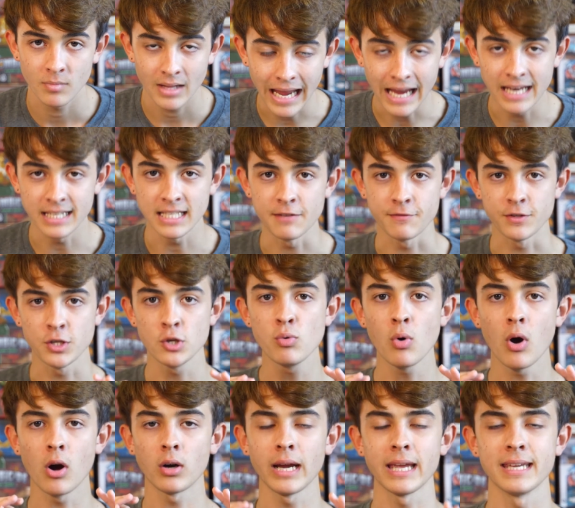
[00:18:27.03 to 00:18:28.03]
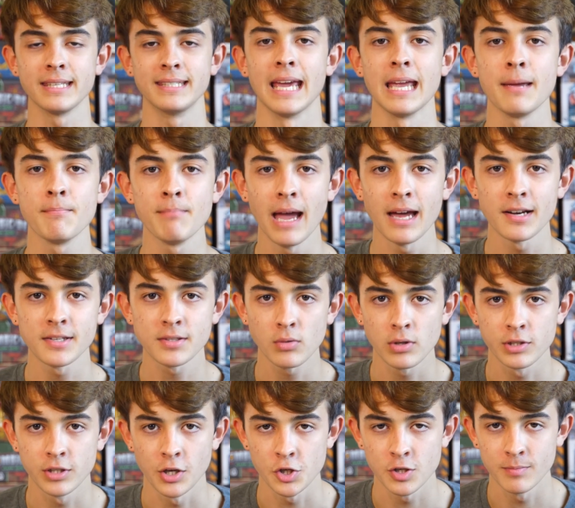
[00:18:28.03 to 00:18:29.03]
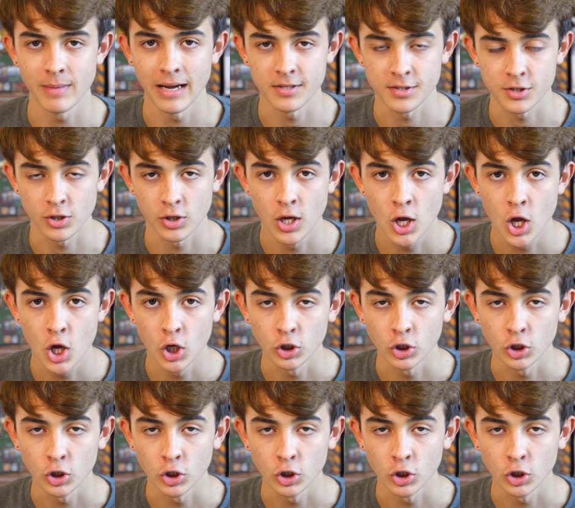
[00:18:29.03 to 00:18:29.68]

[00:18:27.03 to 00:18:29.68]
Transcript: And if you are a game master or dungeon master